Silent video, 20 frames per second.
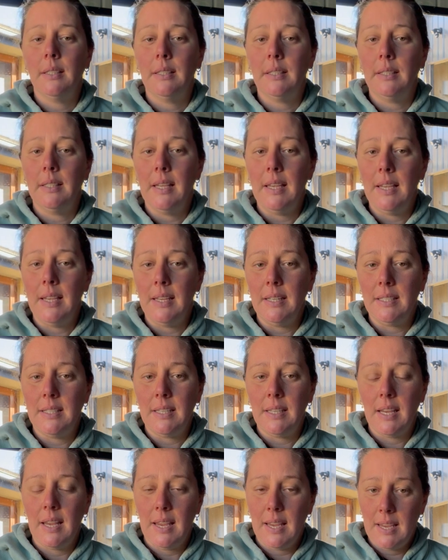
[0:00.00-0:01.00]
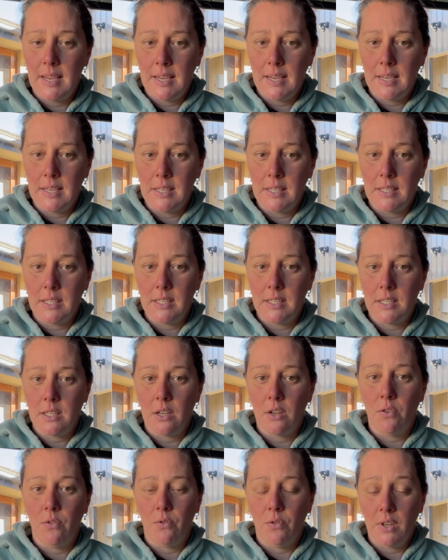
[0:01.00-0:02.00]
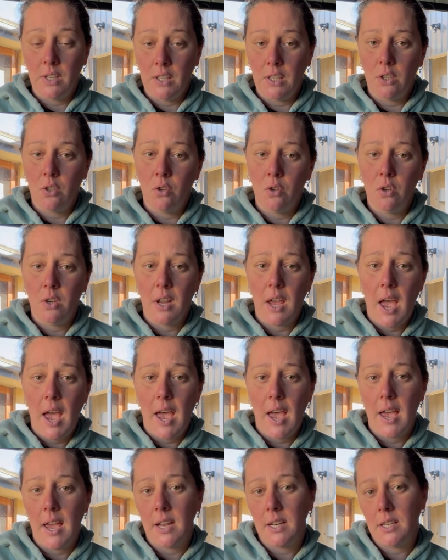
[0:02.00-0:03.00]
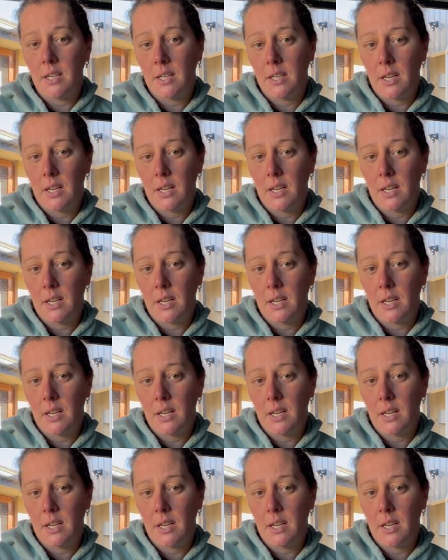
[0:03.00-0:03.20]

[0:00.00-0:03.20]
It is really good at